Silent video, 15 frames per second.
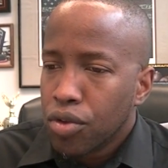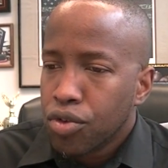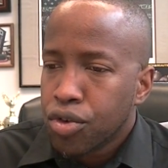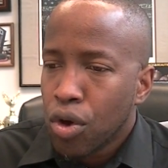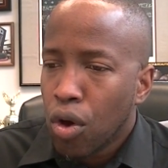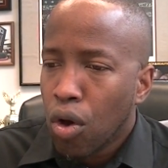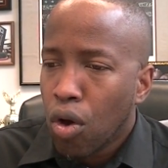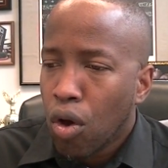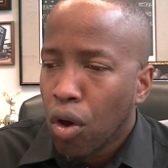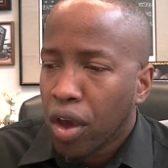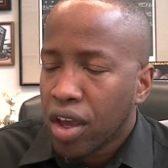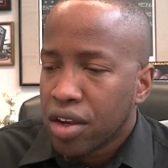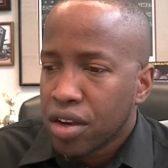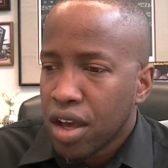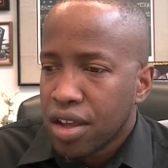talk
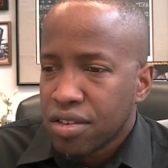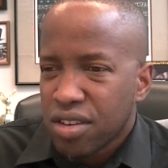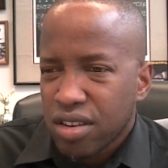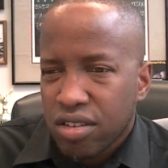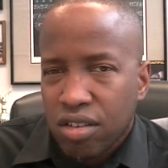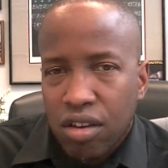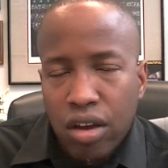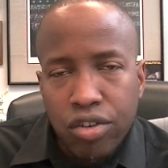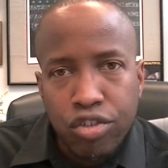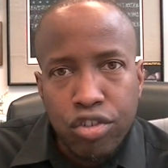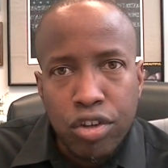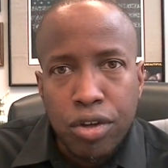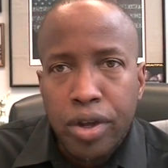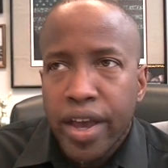and discussion